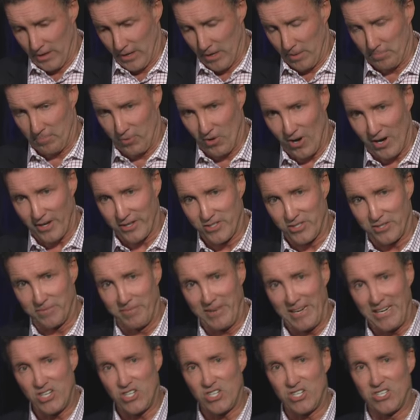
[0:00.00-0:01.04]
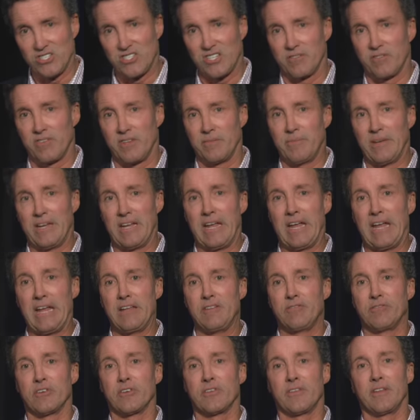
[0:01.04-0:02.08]
approximations of the
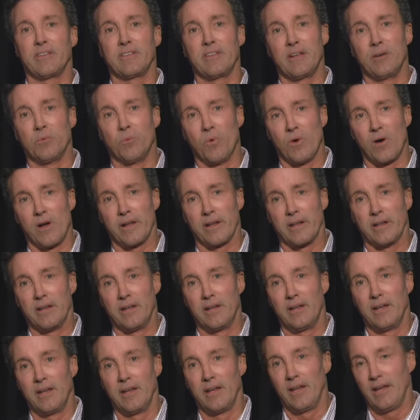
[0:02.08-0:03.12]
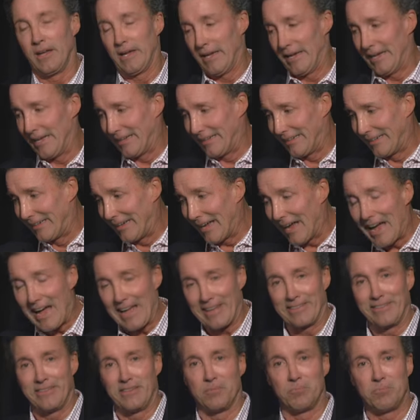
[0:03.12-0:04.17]
behavior that they wanted, and
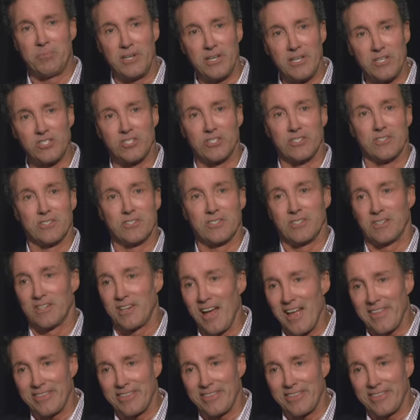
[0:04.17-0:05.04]
got the pigeons,